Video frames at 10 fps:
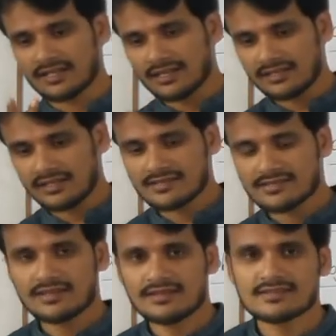second
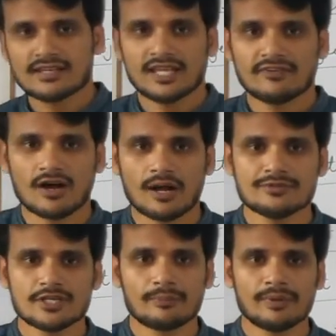case is if
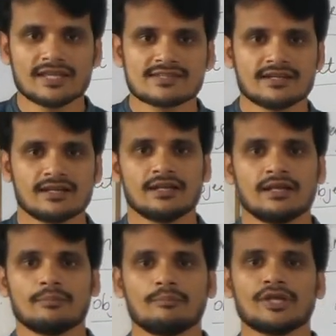object
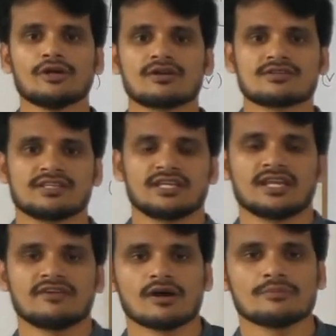placed beyond
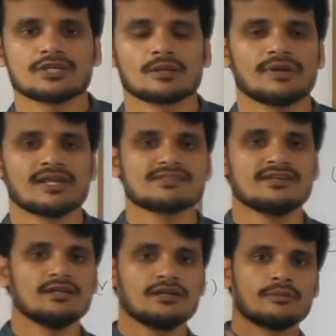C.
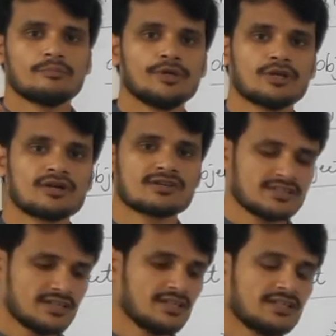
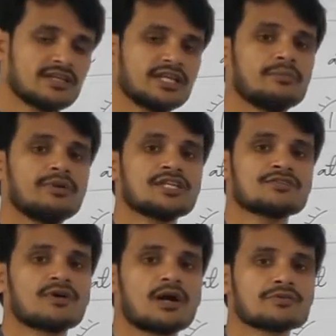beyond C, the
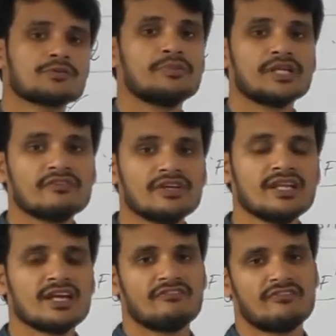image forms
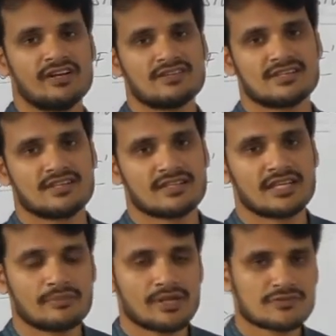between F and C.
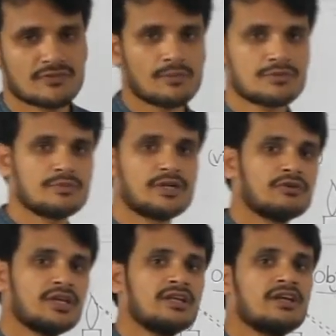The image forms
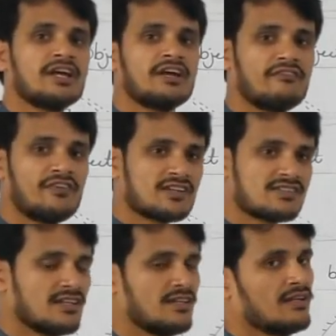between F
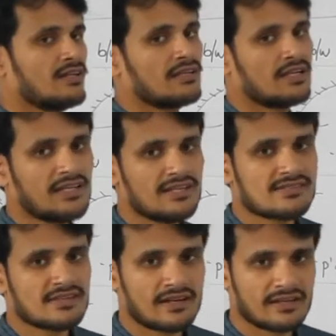and C, that
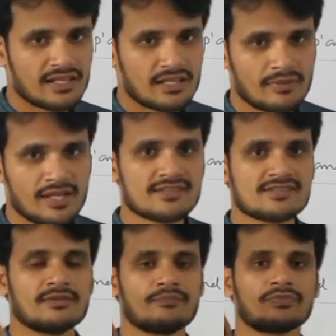is real
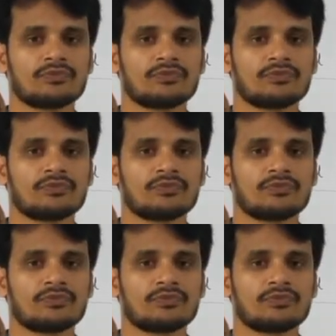image,